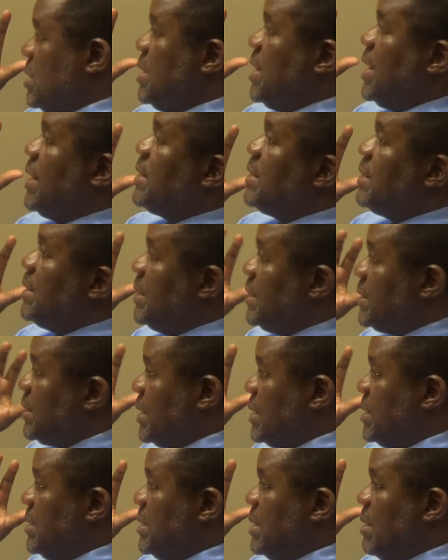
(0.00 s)
that
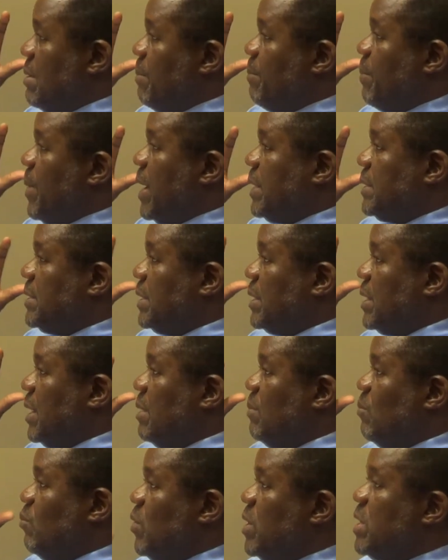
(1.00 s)
this party
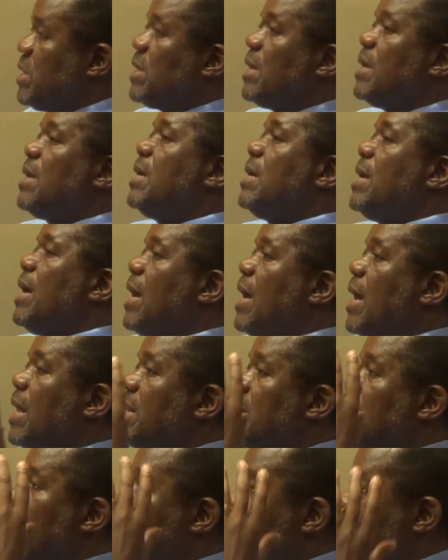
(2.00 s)
came with
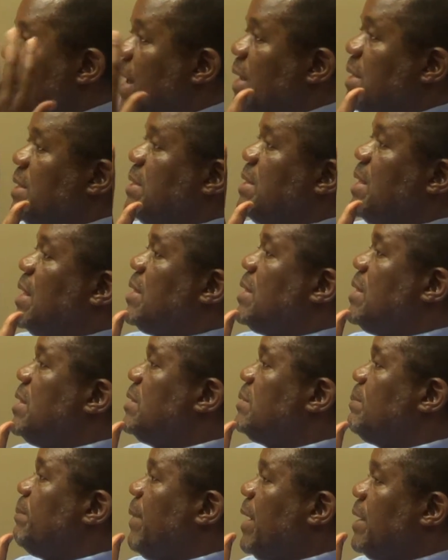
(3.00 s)
and the bad that
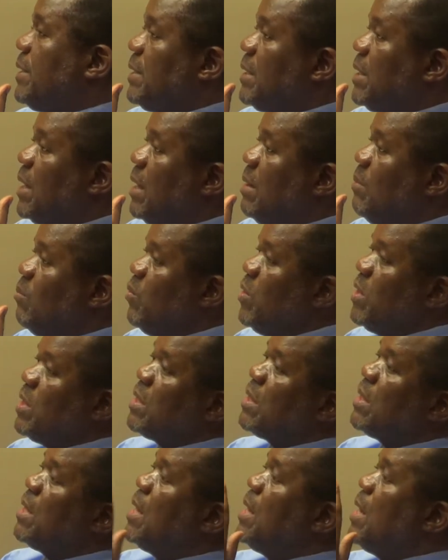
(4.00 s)
this party came
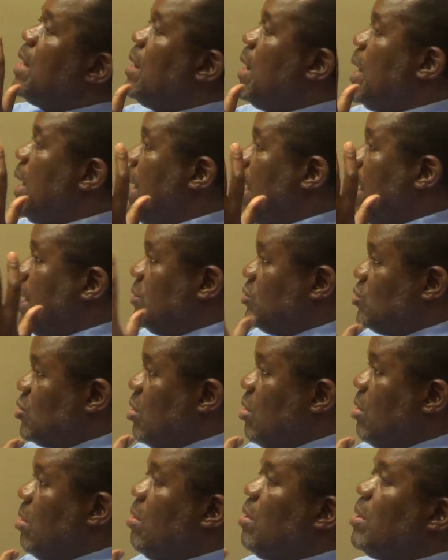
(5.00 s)
with and
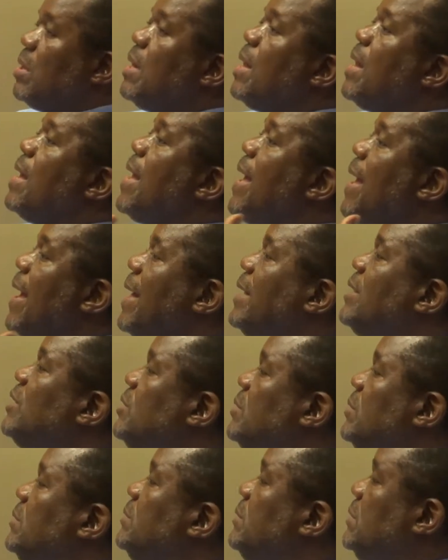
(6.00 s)
so on had
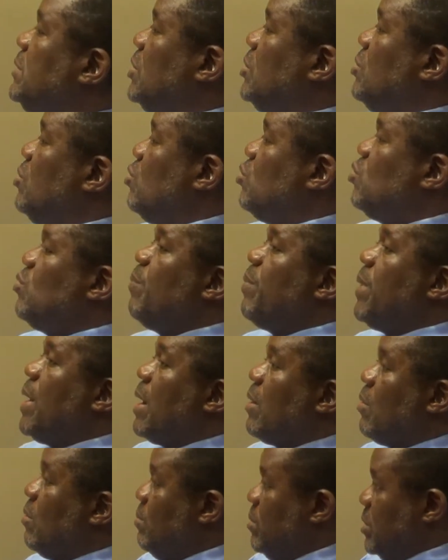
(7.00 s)
to be
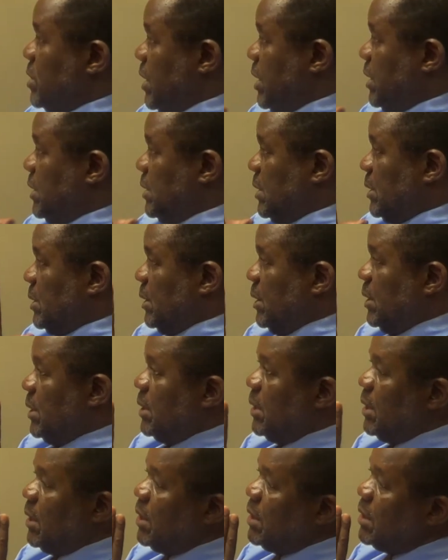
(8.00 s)
accommodated
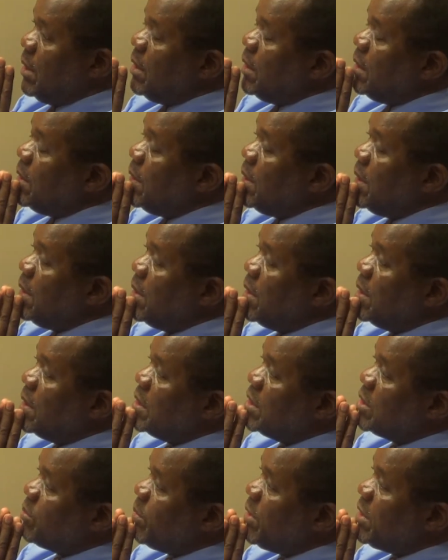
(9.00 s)
in the
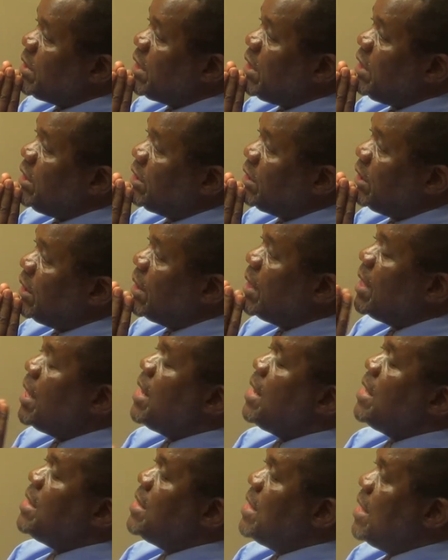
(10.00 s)
dispensation.
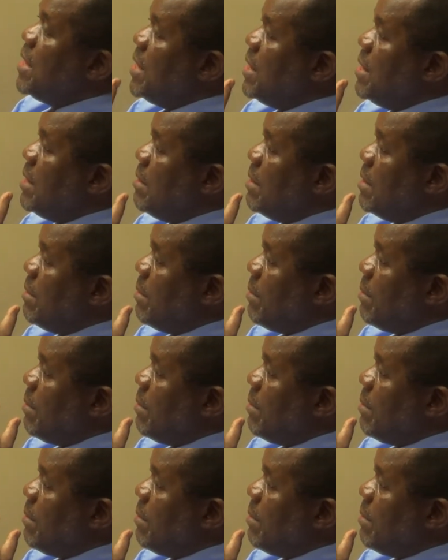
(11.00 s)
The